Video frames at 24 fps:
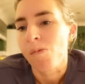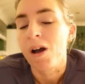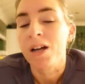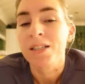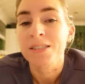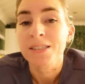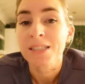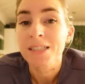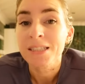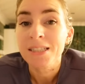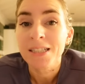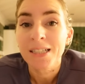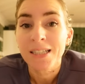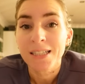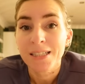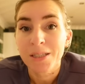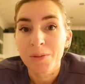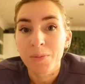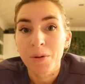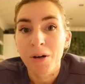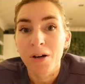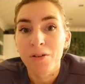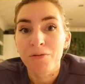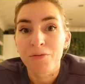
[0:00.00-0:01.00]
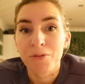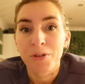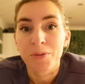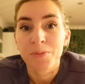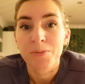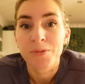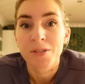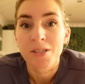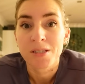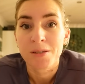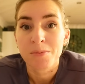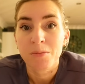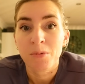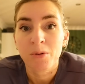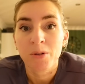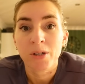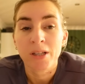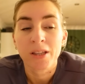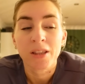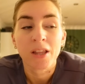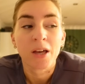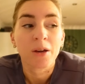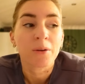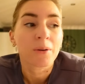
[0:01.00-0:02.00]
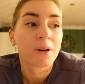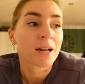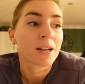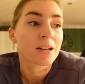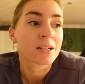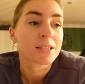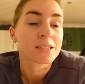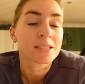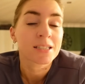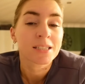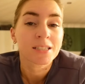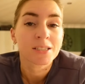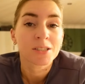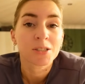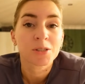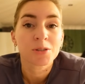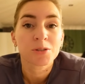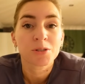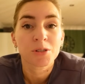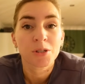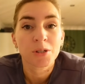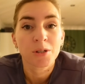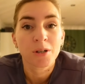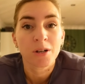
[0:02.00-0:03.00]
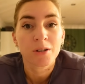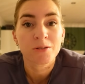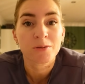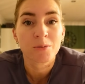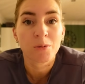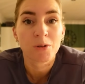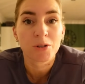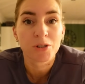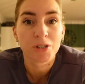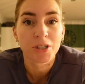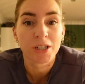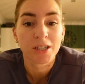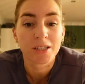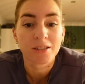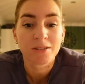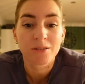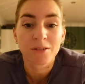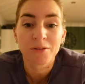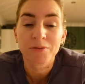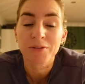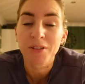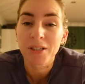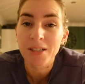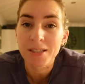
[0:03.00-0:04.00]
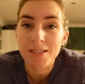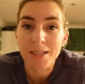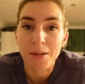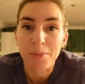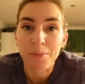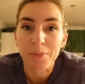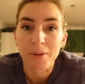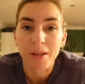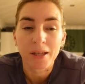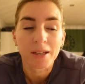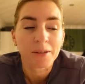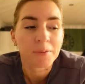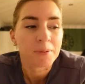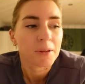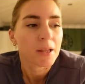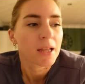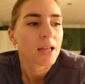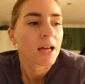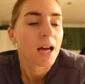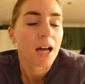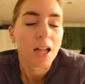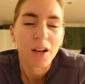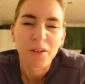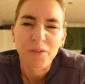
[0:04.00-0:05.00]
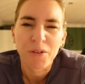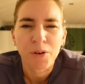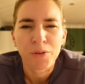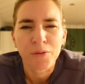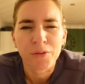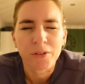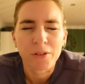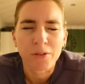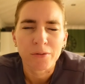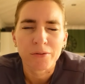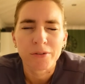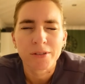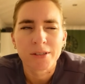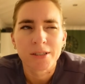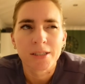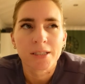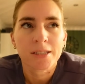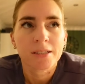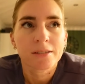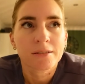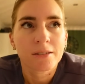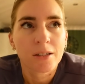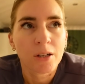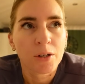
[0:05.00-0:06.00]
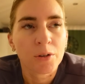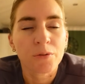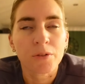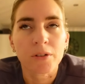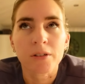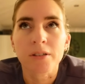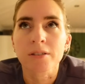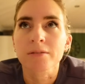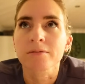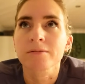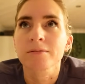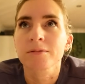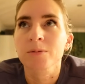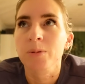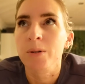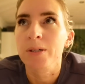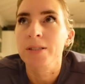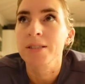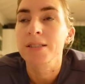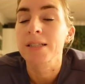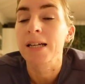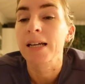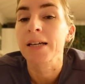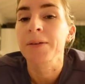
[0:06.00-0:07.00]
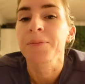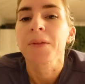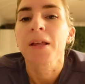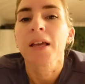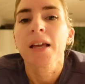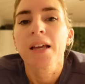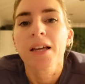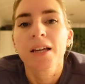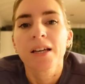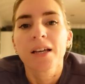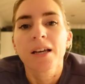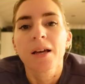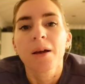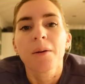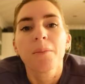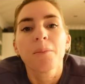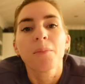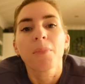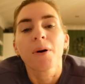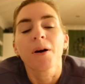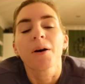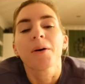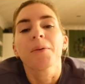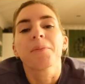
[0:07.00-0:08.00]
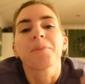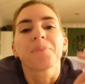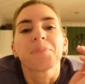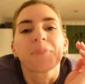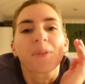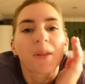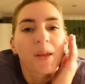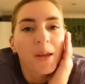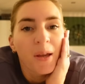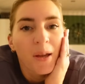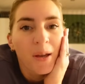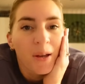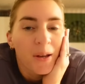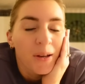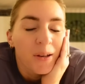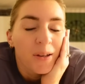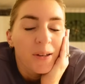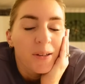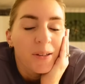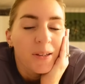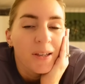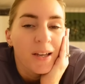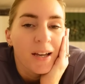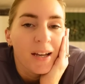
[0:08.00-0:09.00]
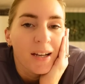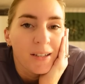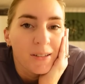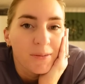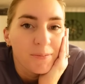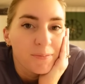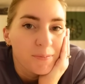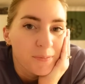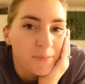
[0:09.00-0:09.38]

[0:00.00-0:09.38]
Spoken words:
I did clean the bathrooms this morning though, and I did do 2 loads of washing, so I've done something, and I've hoovered, obviously. I hoover twice a day. But yeah,